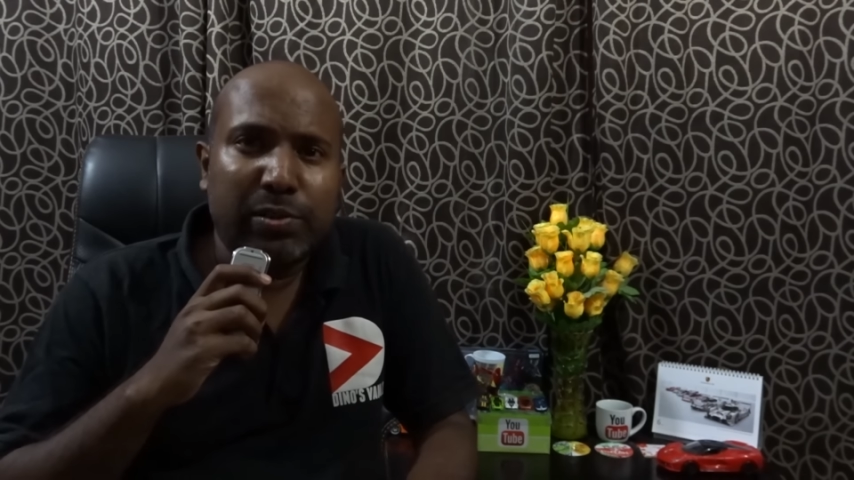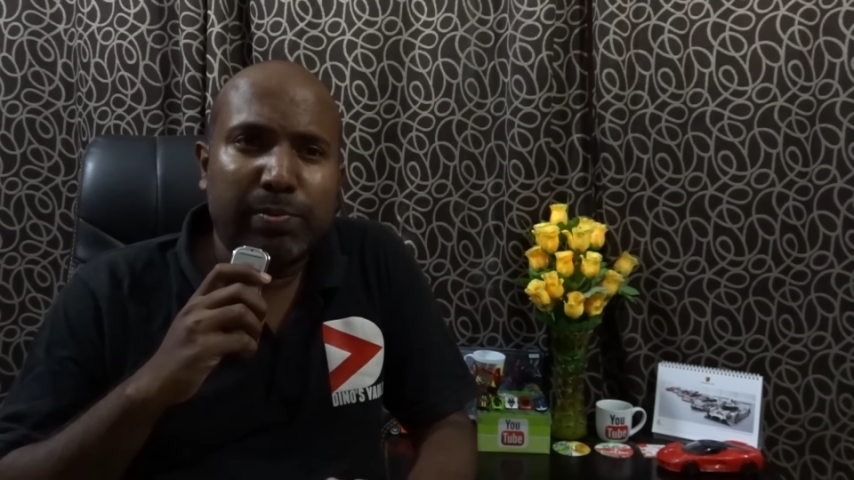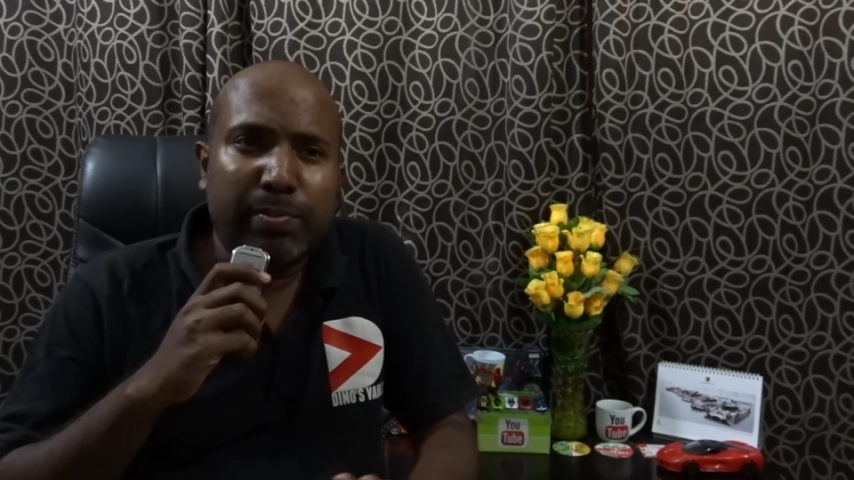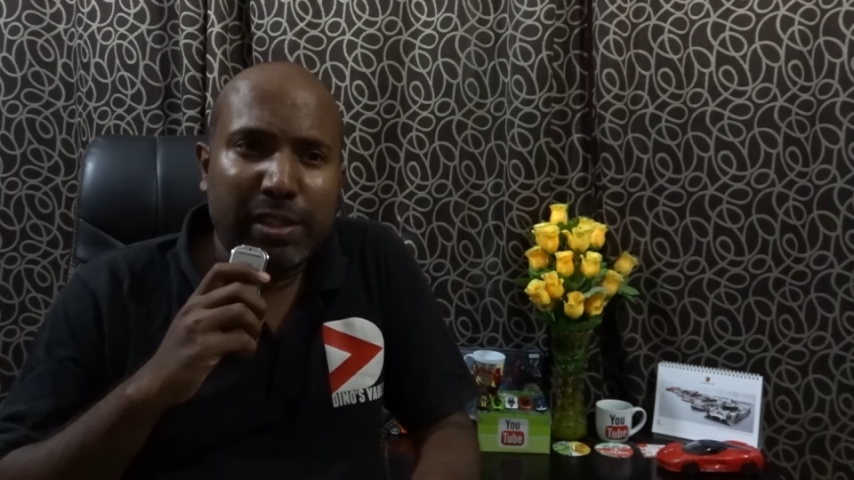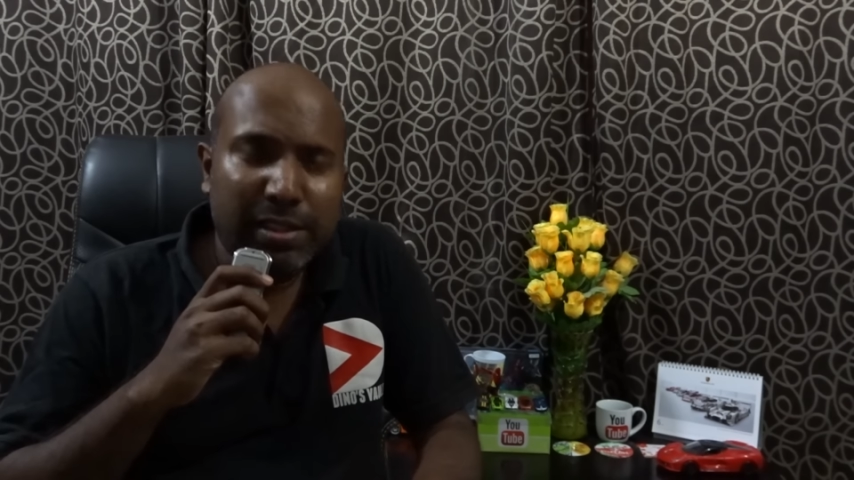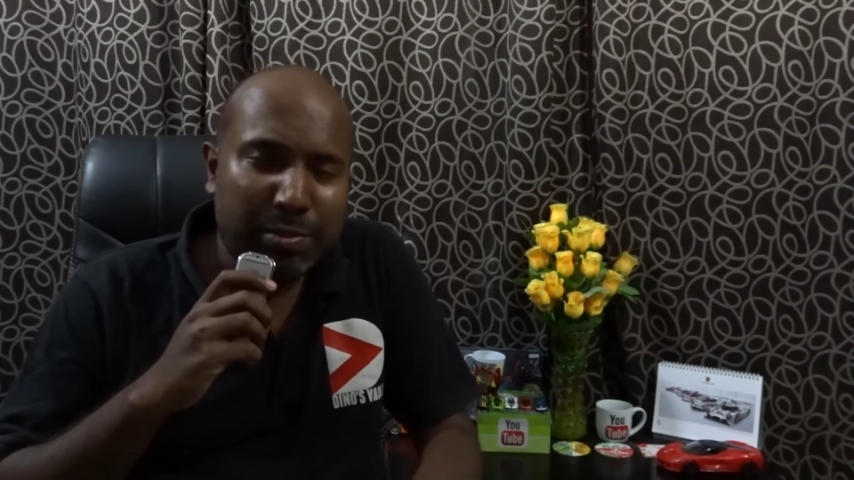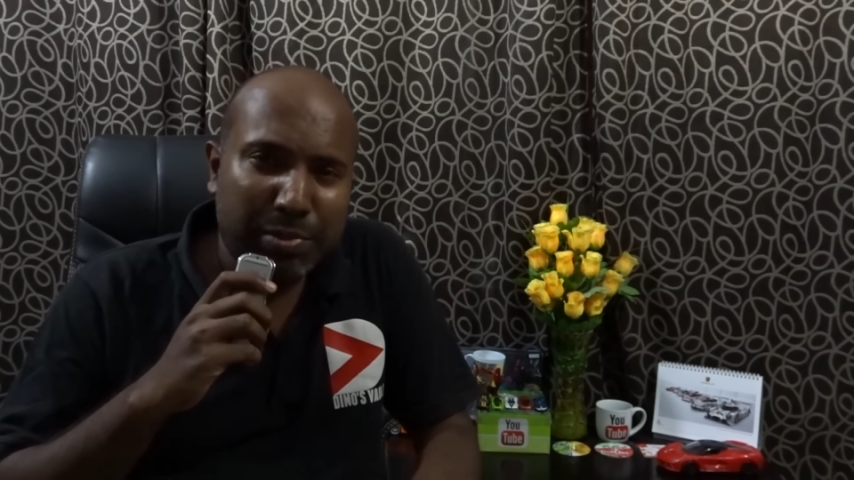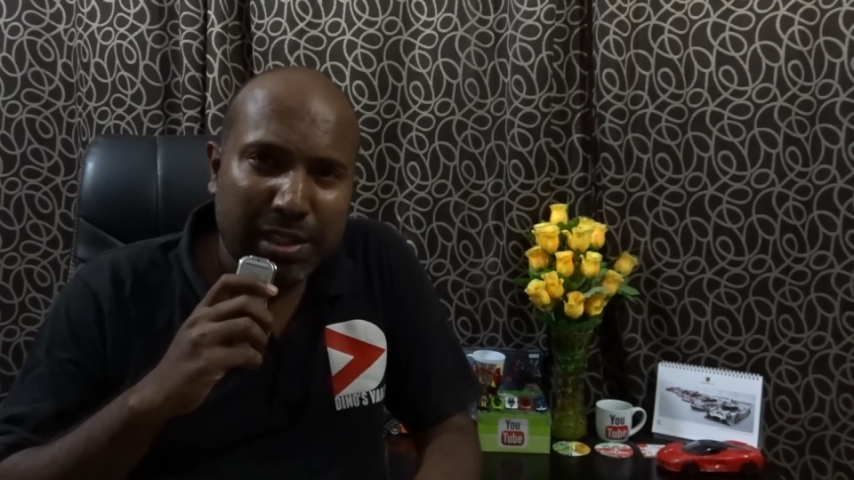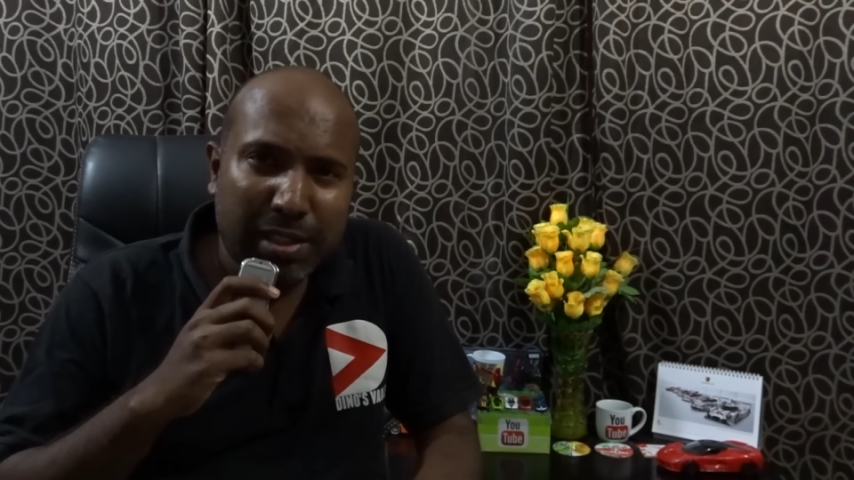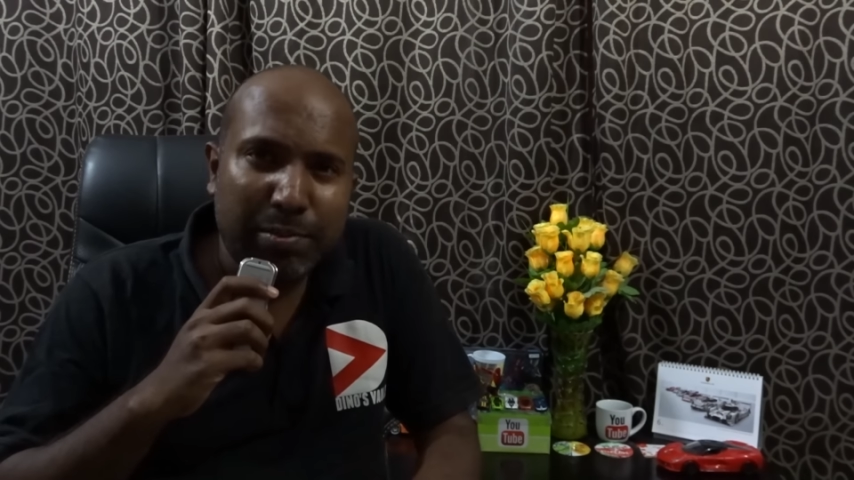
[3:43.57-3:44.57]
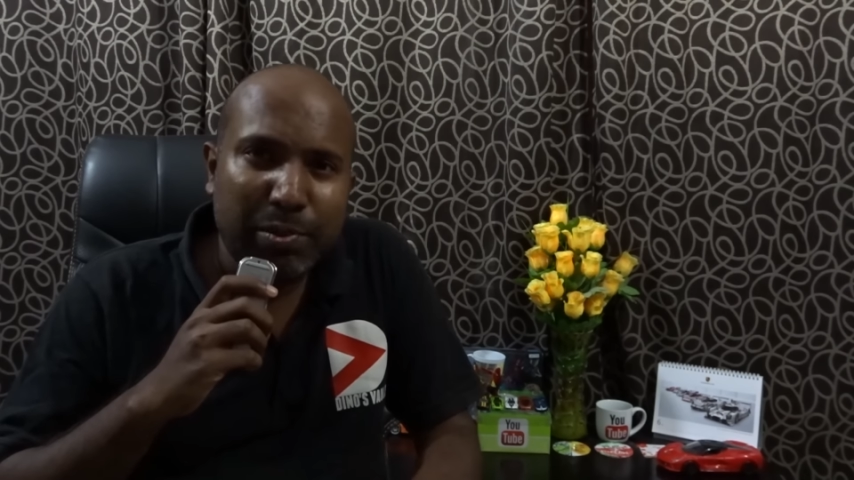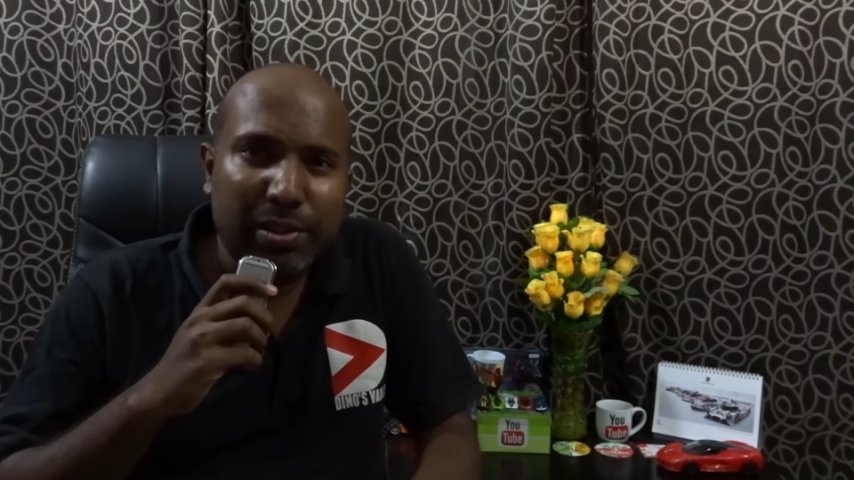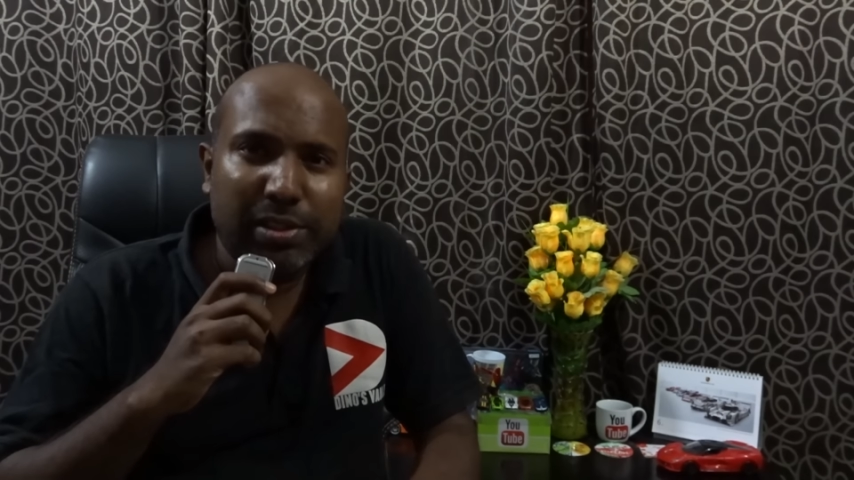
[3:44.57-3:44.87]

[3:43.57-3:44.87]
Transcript: So please subscribe to the